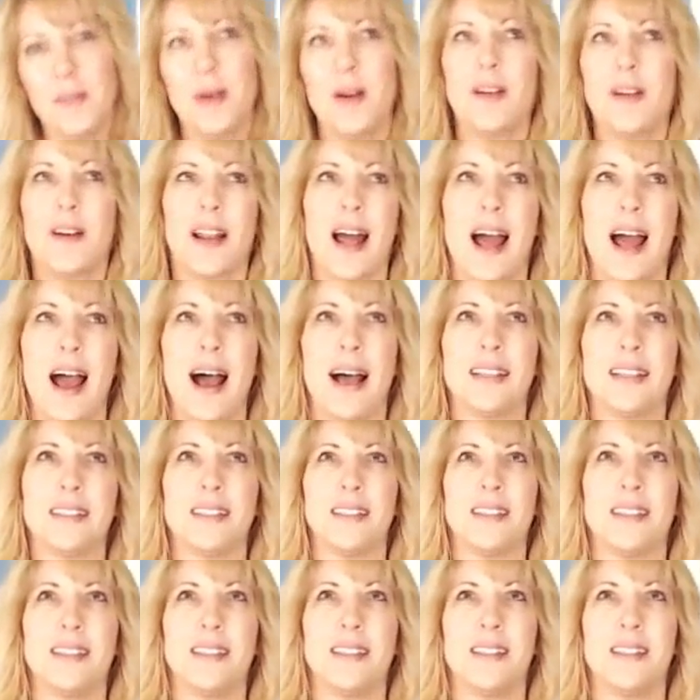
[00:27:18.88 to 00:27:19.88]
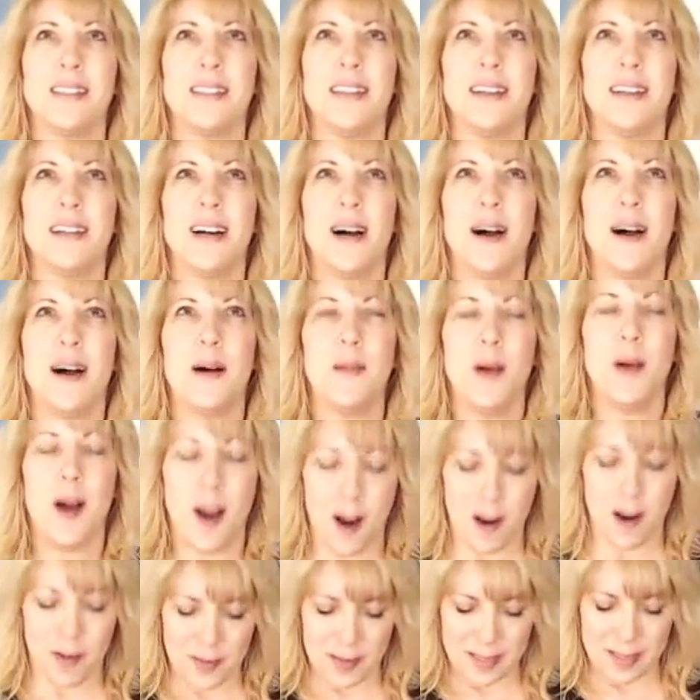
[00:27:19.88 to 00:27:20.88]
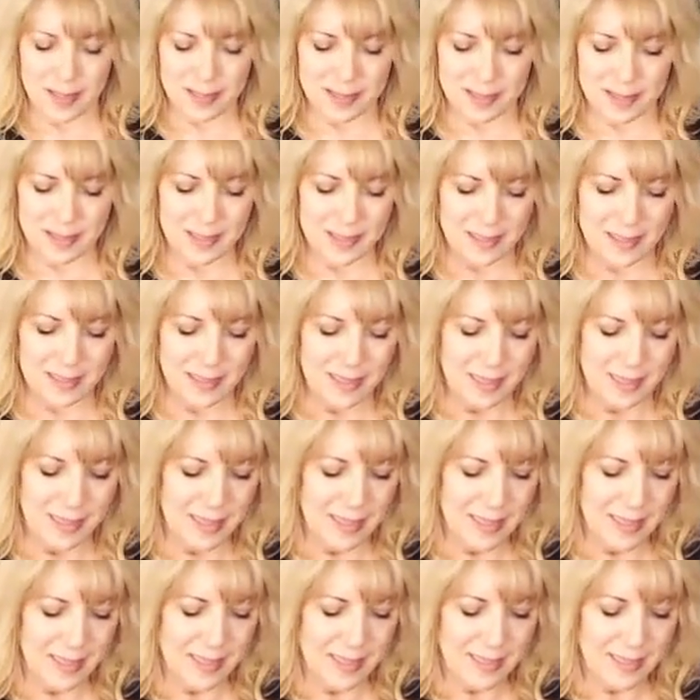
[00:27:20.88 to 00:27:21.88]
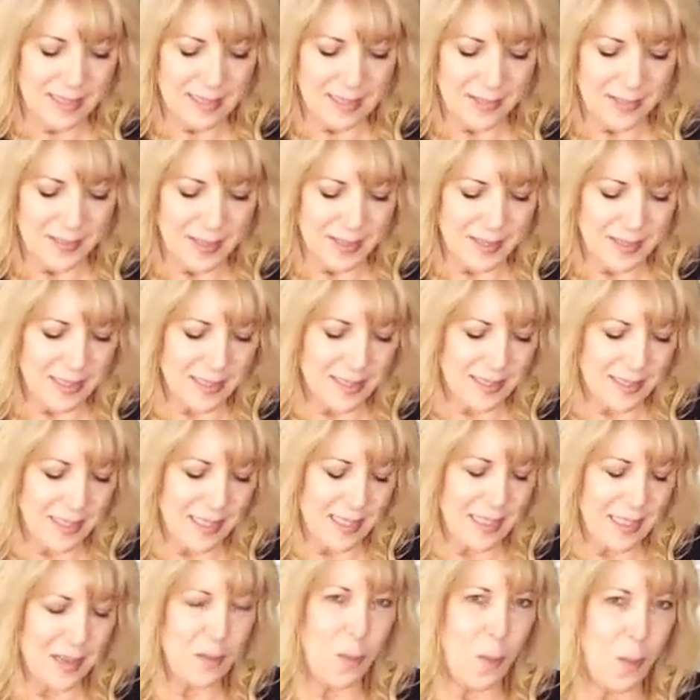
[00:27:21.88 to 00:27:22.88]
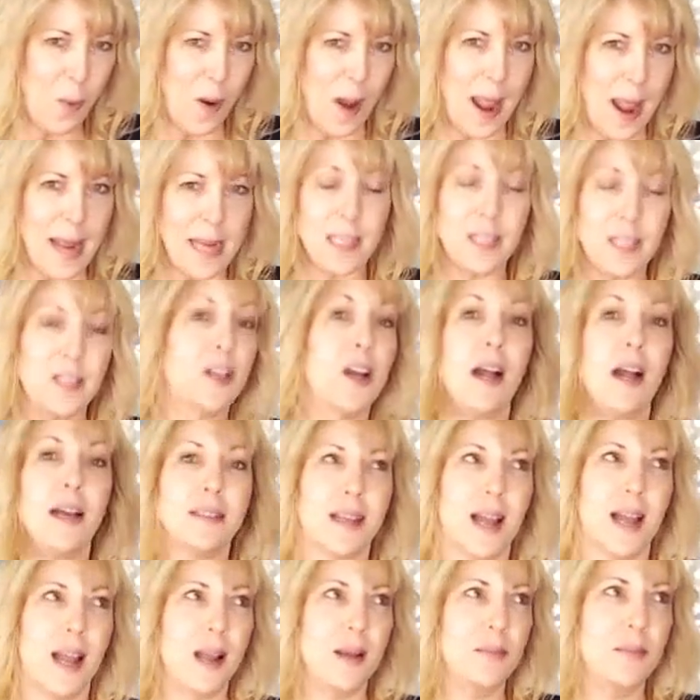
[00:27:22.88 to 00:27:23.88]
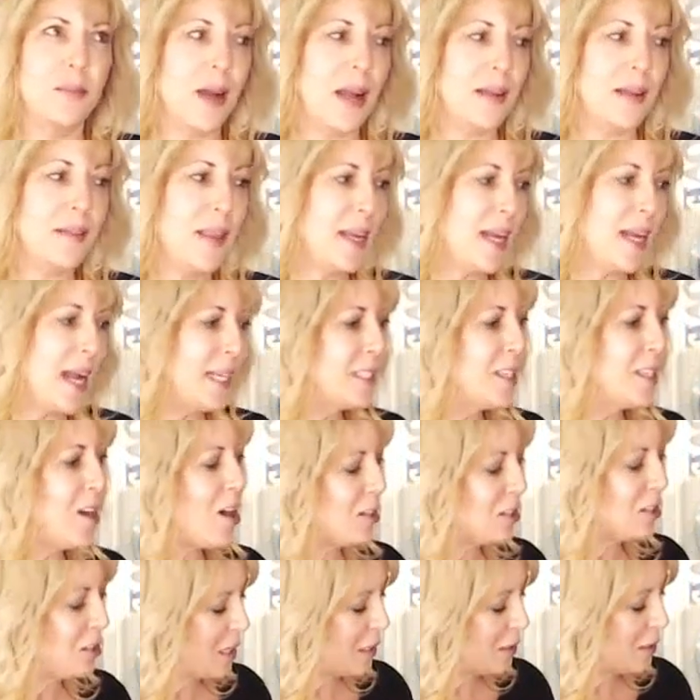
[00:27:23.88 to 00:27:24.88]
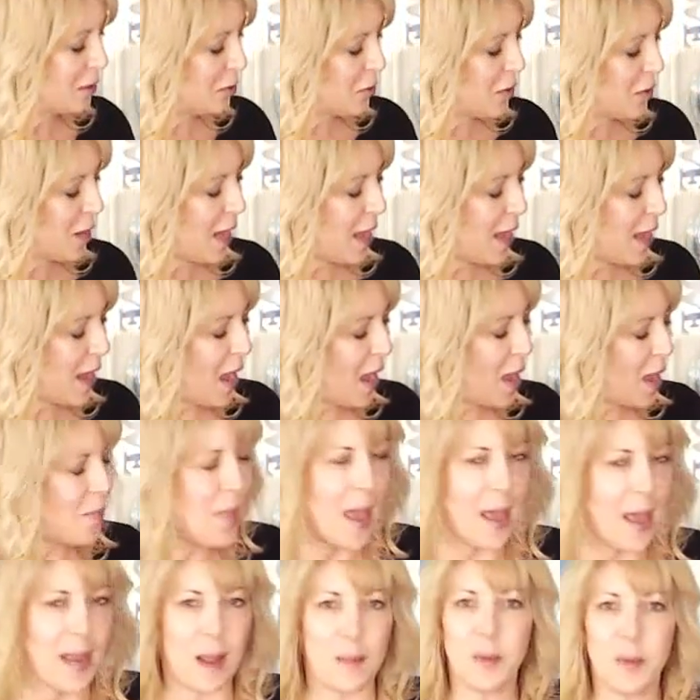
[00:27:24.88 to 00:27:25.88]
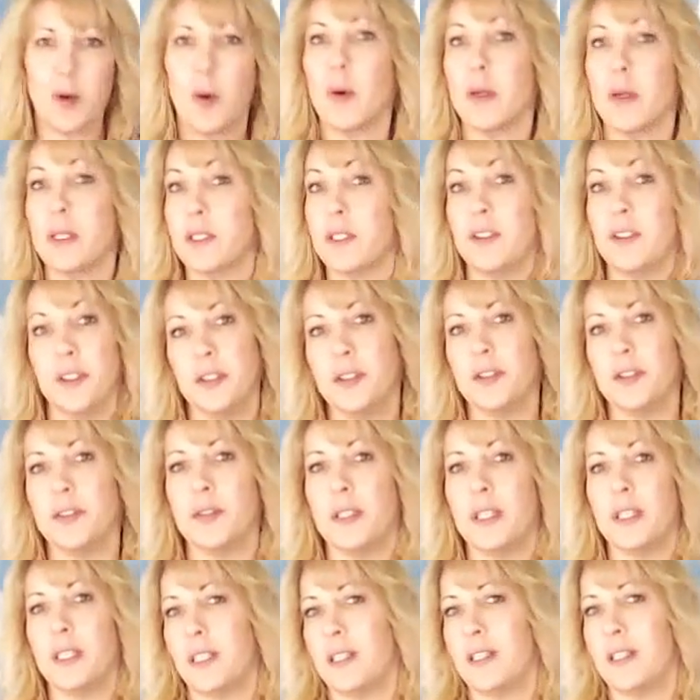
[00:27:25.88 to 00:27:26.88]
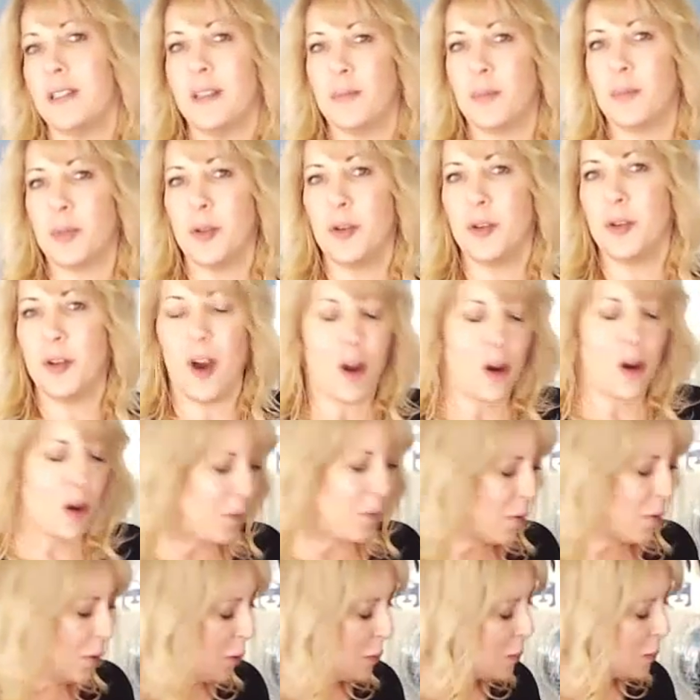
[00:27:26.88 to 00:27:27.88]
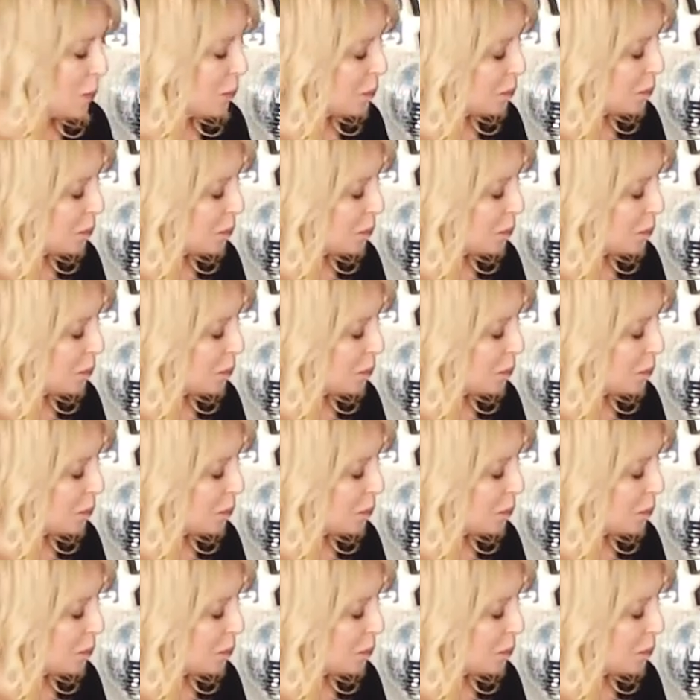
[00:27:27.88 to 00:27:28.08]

milk glass um, harvest. So this is the in white, you guys. I'm. I think I talked yesterday about I'm going to do it in the blue carnival,